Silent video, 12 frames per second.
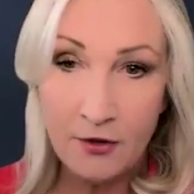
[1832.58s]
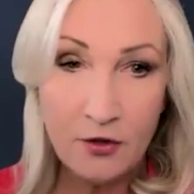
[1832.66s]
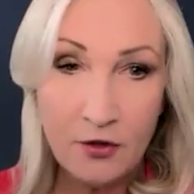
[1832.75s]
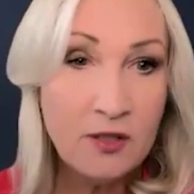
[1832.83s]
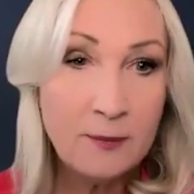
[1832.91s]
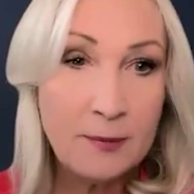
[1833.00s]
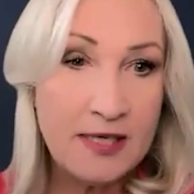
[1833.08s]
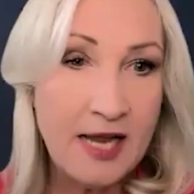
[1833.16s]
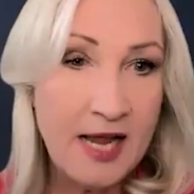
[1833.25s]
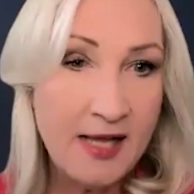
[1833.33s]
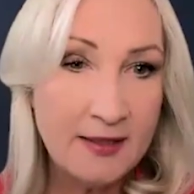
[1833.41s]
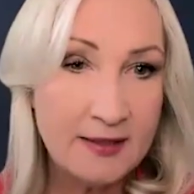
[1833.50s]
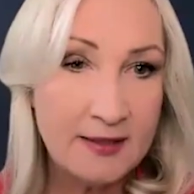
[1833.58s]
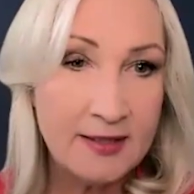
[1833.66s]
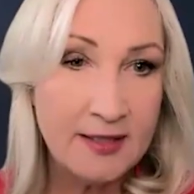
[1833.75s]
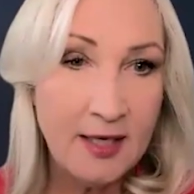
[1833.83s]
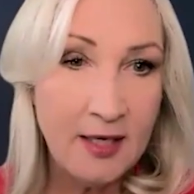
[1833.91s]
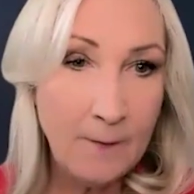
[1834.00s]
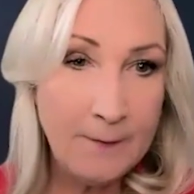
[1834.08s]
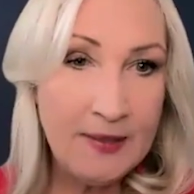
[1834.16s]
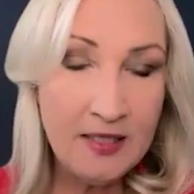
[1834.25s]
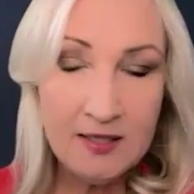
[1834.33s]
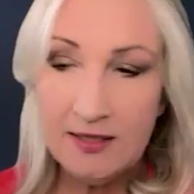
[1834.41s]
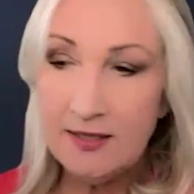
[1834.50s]
you're going to butt heads
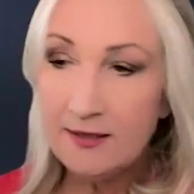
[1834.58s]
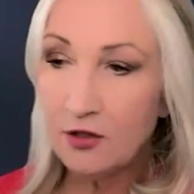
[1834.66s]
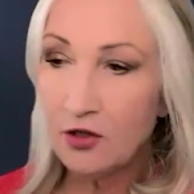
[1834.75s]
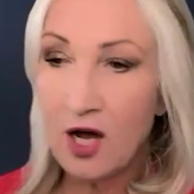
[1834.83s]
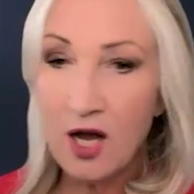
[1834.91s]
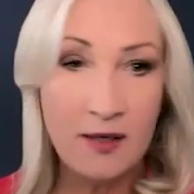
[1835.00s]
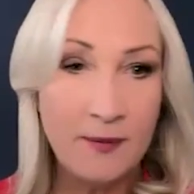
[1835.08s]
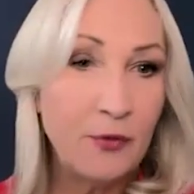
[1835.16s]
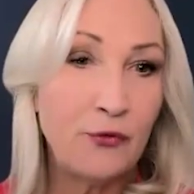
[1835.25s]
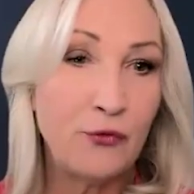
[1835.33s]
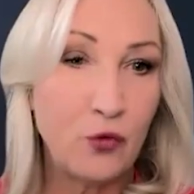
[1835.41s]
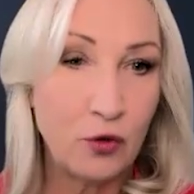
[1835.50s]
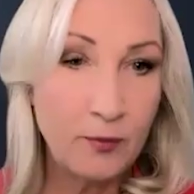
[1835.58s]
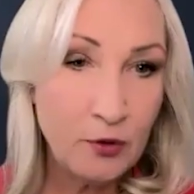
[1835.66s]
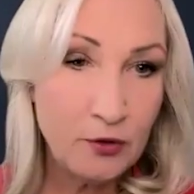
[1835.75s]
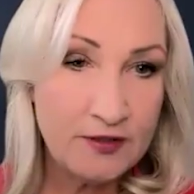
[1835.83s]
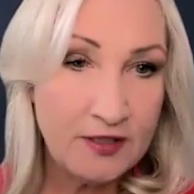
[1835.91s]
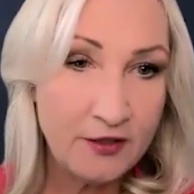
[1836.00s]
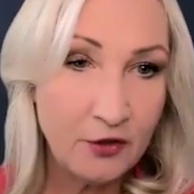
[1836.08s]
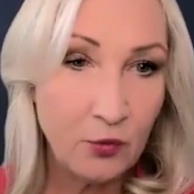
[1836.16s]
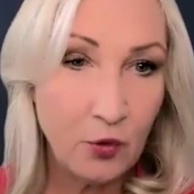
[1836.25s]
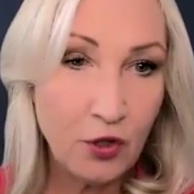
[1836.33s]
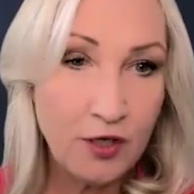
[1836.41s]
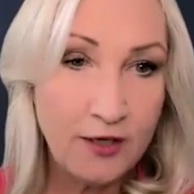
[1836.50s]
because these are high performers that you're
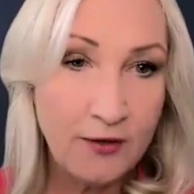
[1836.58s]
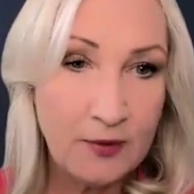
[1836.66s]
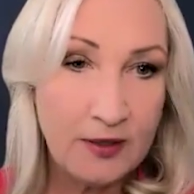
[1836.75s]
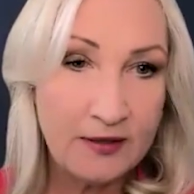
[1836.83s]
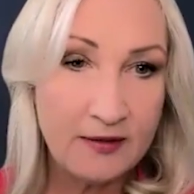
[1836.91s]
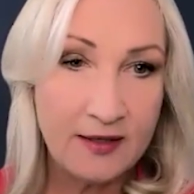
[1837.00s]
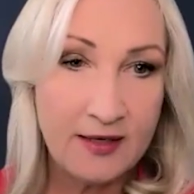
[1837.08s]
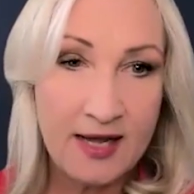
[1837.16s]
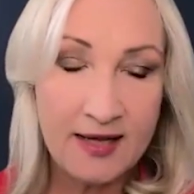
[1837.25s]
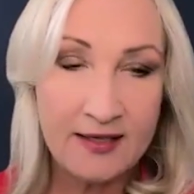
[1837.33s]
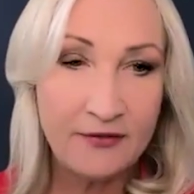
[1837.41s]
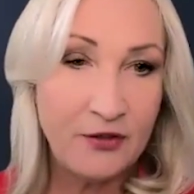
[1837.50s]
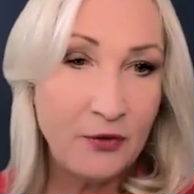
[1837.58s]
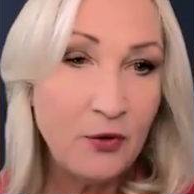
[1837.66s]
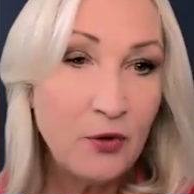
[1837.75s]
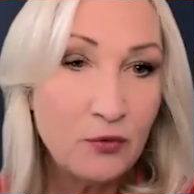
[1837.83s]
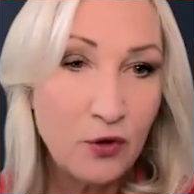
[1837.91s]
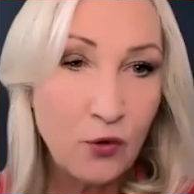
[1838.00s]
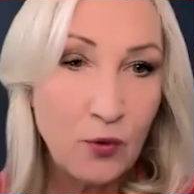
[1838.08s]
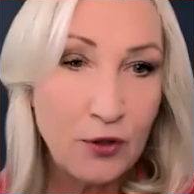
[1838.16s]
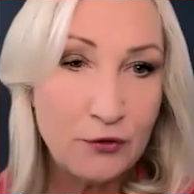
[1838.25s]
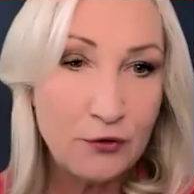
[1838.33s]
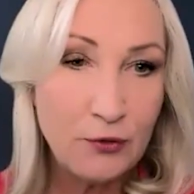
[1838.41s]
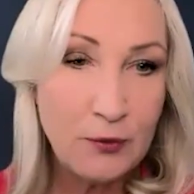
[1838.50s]
working with. And if you don't know what
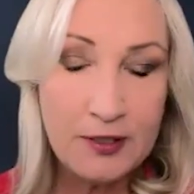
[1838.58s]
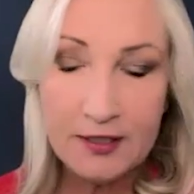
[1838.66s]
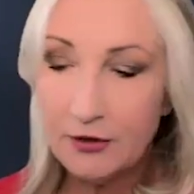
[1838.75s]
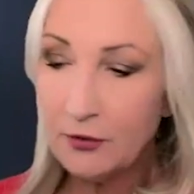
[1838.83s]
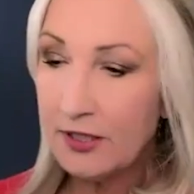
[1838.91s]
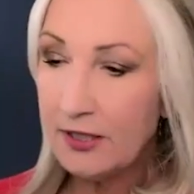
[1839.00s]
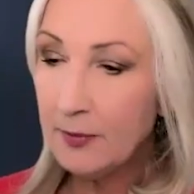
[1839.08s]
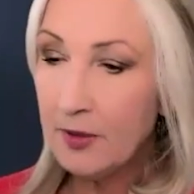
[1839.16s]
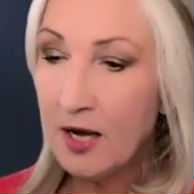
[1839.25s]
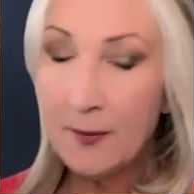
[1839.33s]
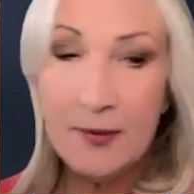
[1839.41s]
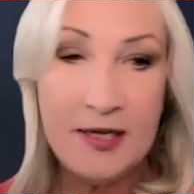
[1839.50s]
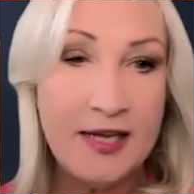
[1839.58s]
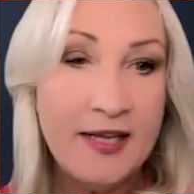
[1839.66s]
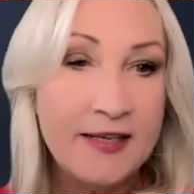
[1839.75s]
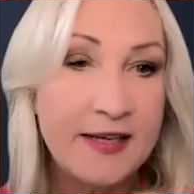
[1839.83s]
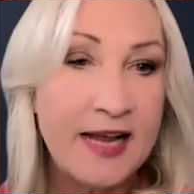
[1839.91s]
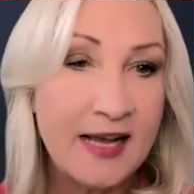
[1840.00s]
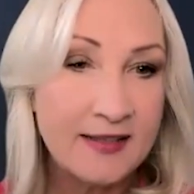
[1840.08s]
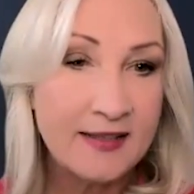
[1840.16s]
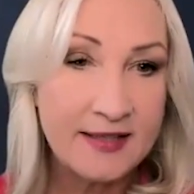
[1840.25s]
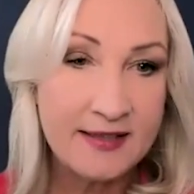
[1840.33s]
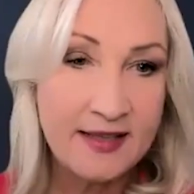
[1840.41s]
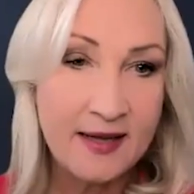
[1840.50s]
you're doing and you keep coming in and
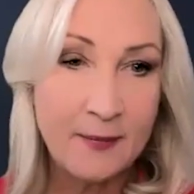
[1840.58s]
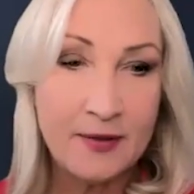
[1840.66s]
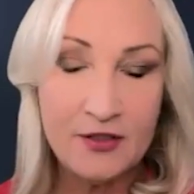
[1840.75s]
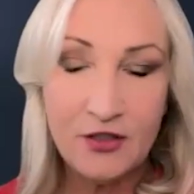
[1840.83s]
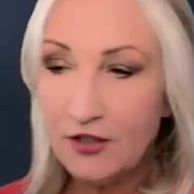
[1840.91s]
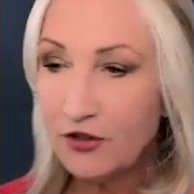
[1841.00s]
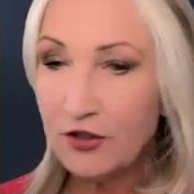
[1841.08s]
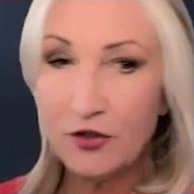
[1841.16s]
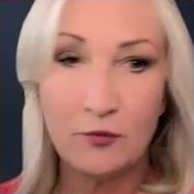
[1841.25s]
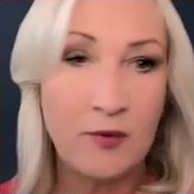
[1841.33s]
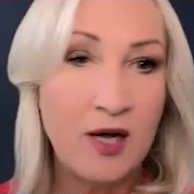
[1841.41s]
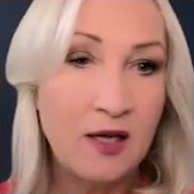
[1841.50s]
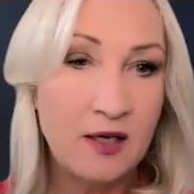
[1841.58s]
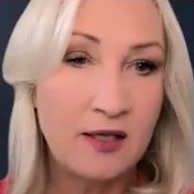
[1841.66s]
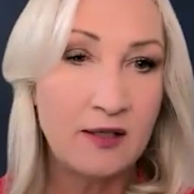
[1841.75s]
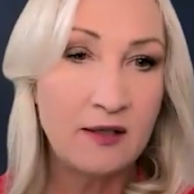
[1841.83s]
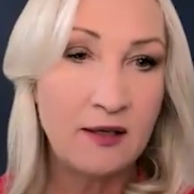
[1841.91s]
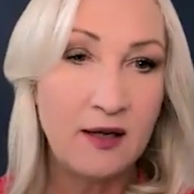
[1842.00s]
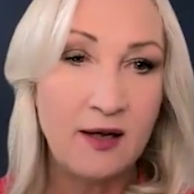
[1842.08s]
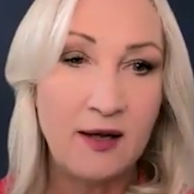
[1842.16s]
asking them and changing your mind,